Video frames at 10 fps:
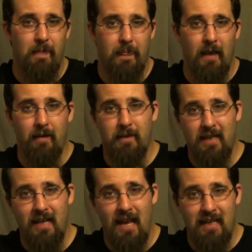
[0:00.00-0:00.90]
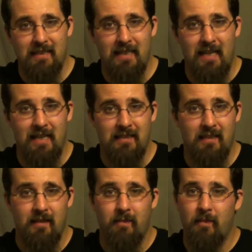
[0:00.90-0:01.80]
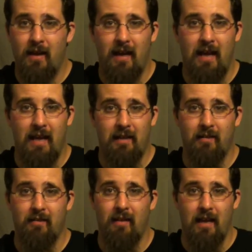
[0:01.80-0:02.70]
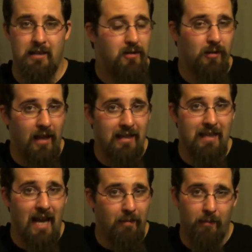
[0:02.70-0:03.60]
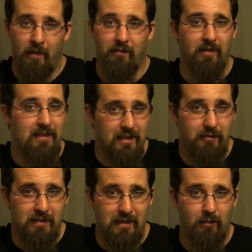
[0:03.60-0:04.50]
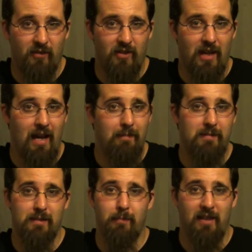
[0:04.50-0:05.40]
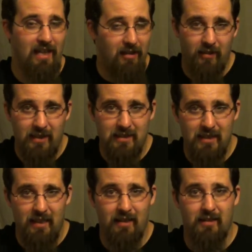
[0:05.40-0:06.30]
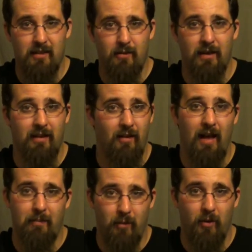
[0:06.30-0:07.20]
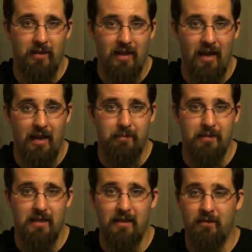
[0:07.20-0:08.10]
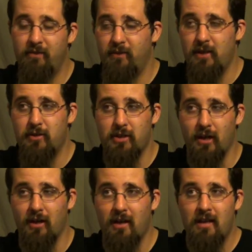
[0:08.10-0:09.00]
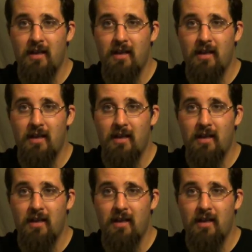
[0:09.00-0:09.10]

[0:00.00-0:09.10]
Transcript: I mean, as it is, I do like the album. I've listened to it several times, plan on listening to it a lot more times in the future.